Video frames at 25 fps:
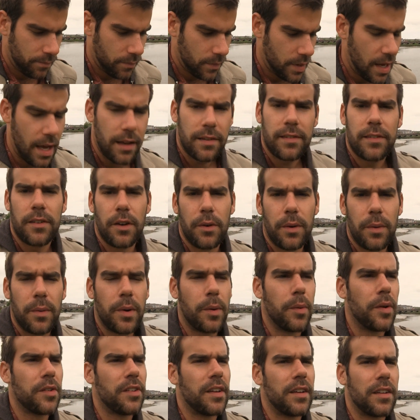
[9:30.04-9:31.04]
Yes, so
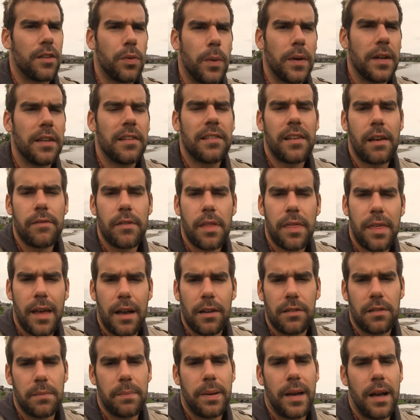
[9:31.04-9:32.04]
where was I?
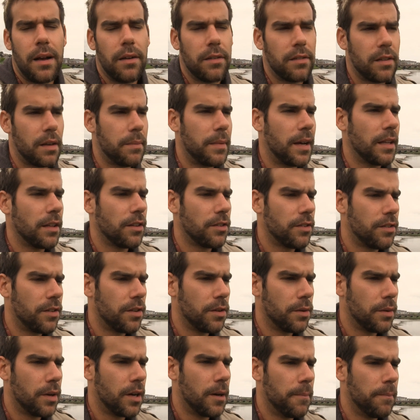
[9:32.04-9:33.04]
£27,000 I managed
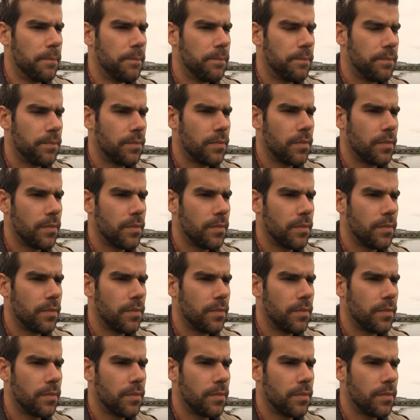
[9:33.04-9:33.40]
to